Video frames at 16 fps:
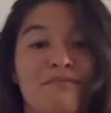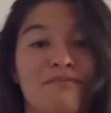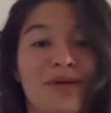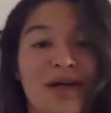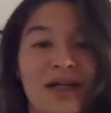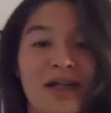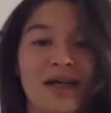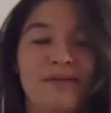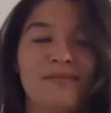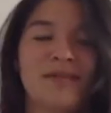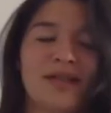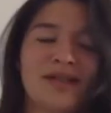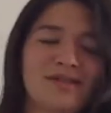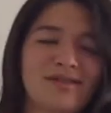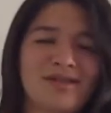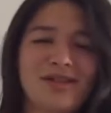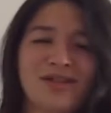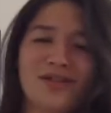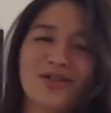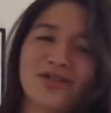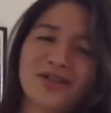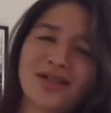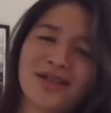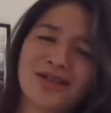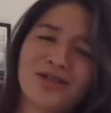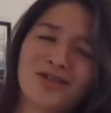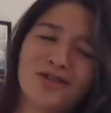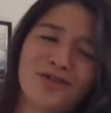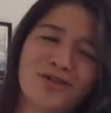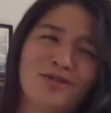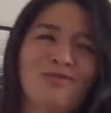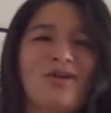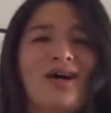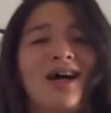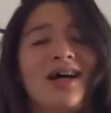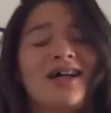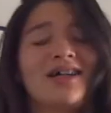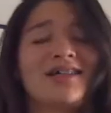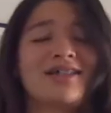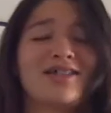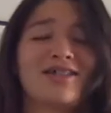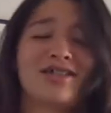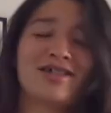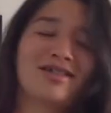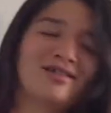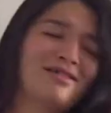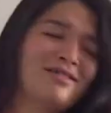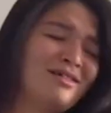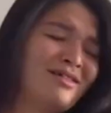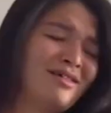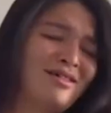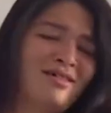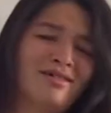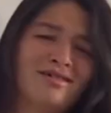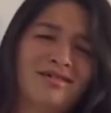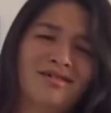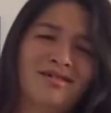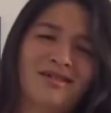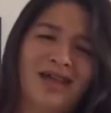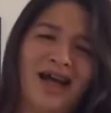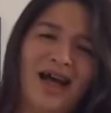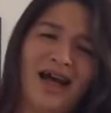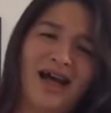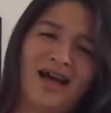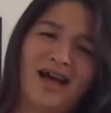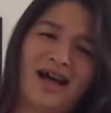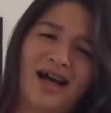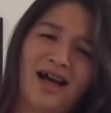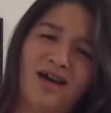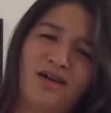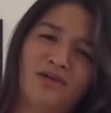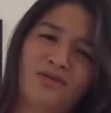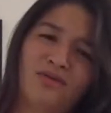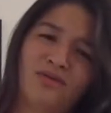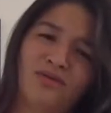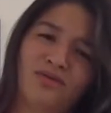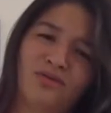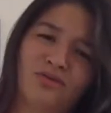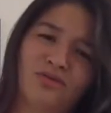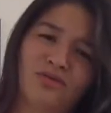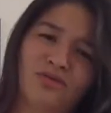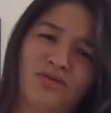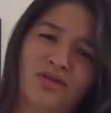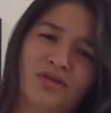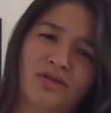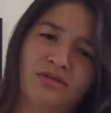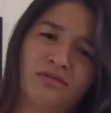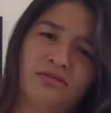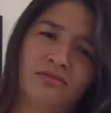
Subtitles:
But, I mean, seriously, dude, why? That's just... Ouch.